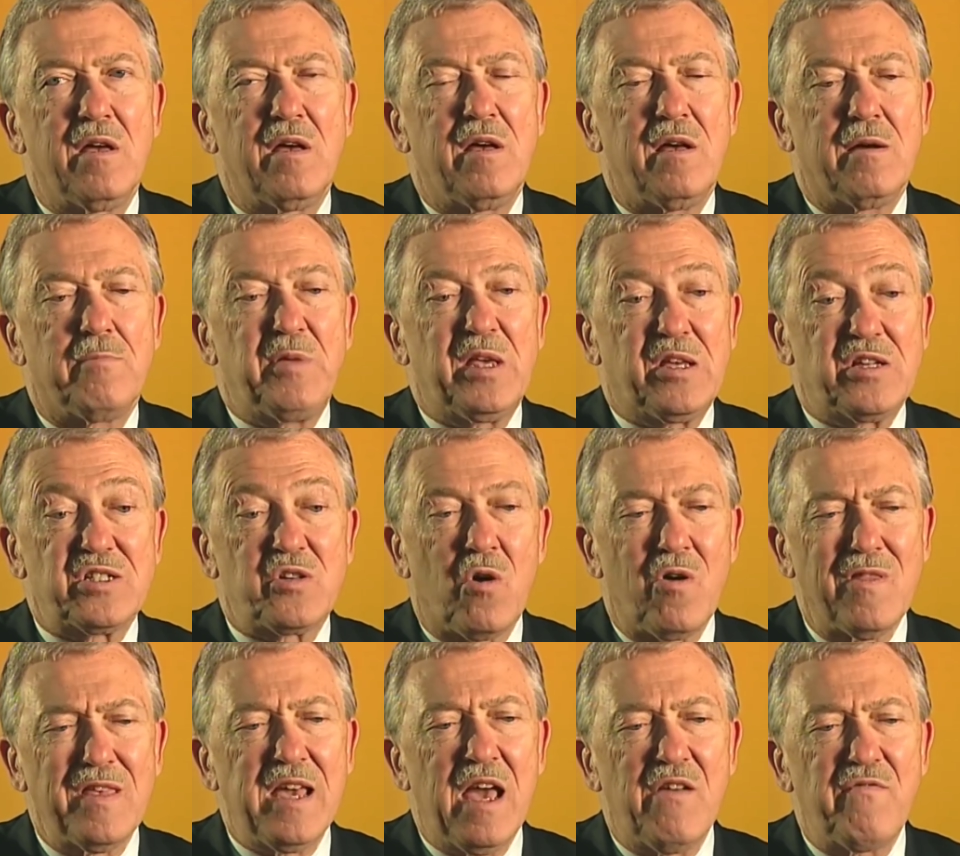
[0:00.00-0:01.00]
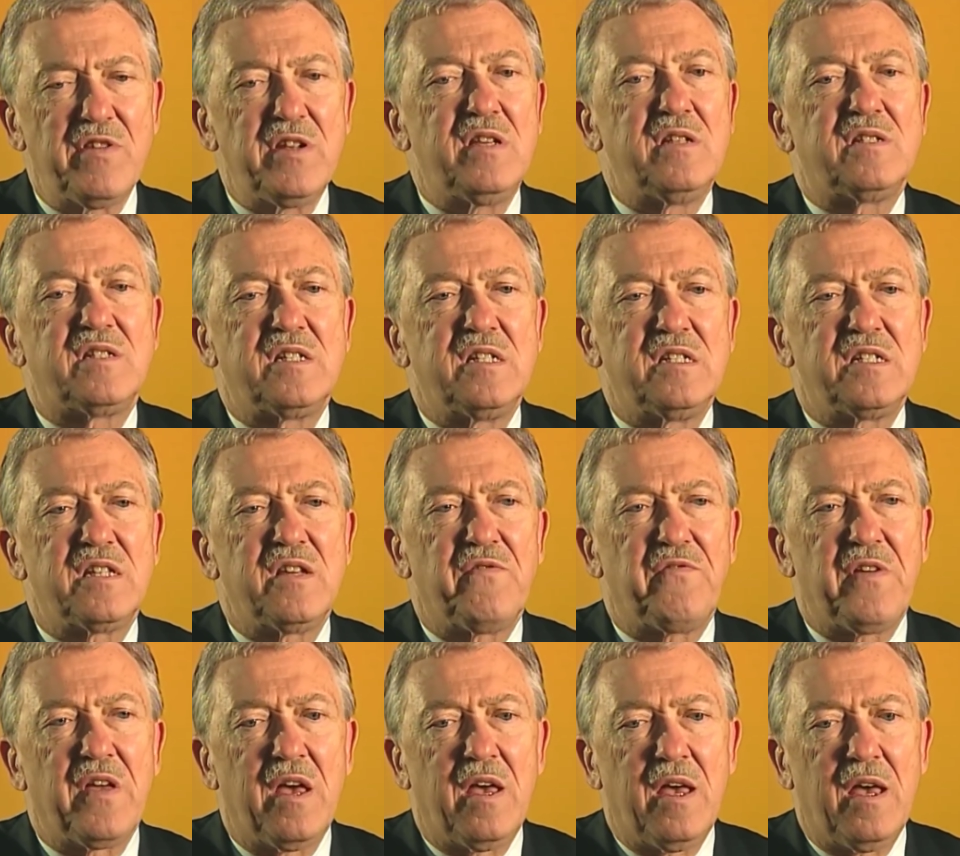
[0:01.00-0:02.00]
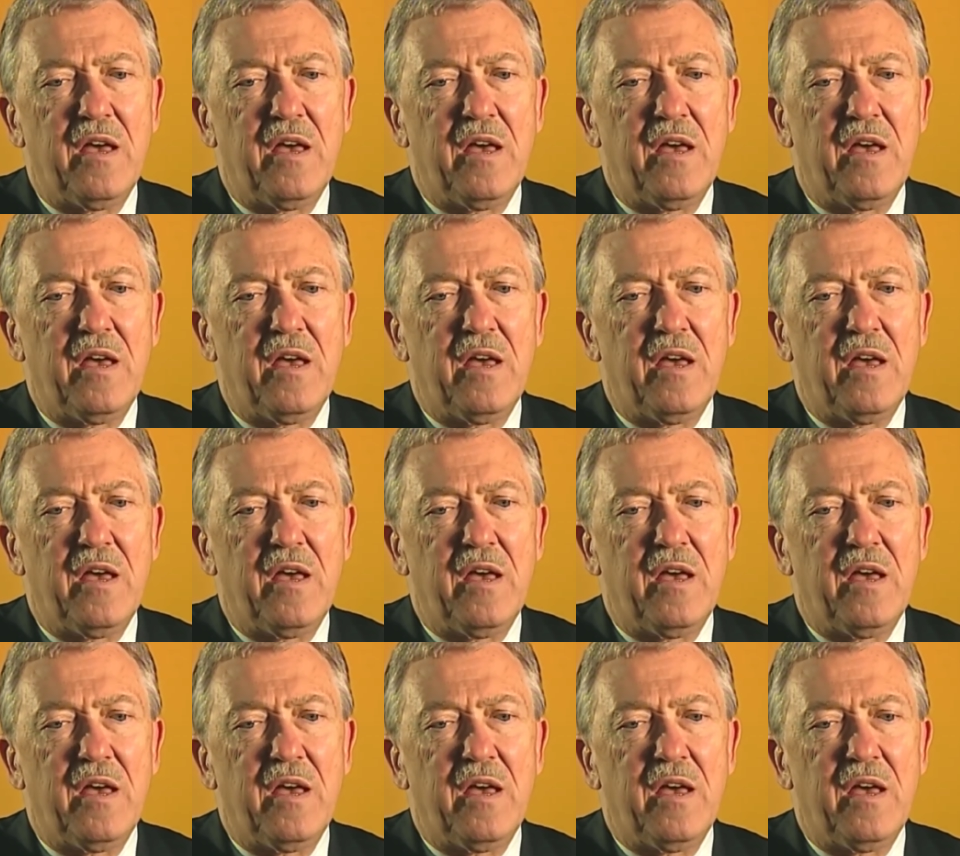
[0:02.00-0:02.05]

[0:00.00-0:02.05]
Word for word: Uh, because all the evidence is if,